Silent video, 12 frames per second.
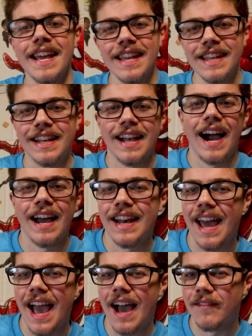you kind of
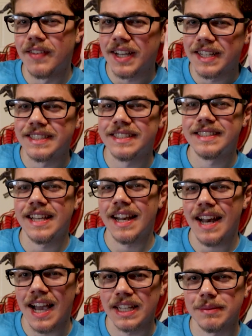have like a set
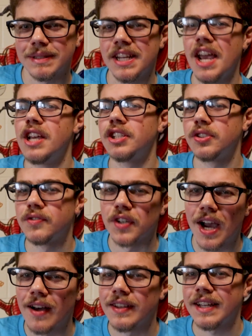expectation for
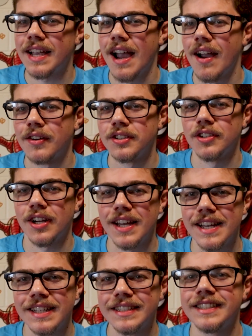how that character
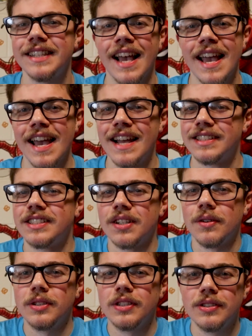is, and
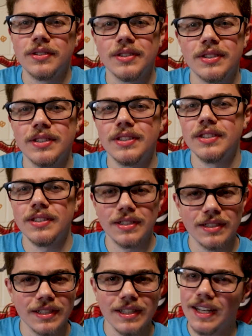so you
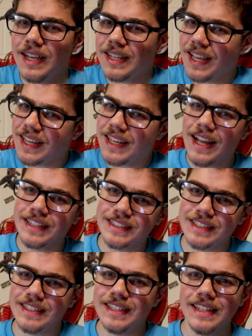get
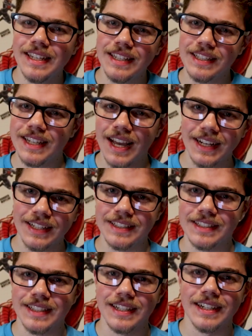
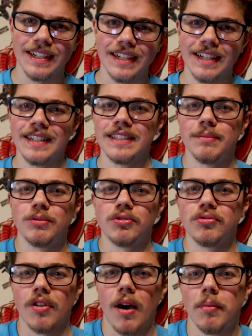into some
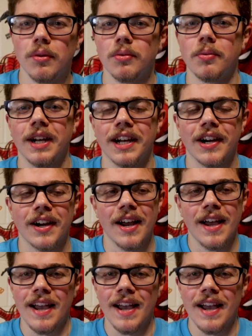trouble where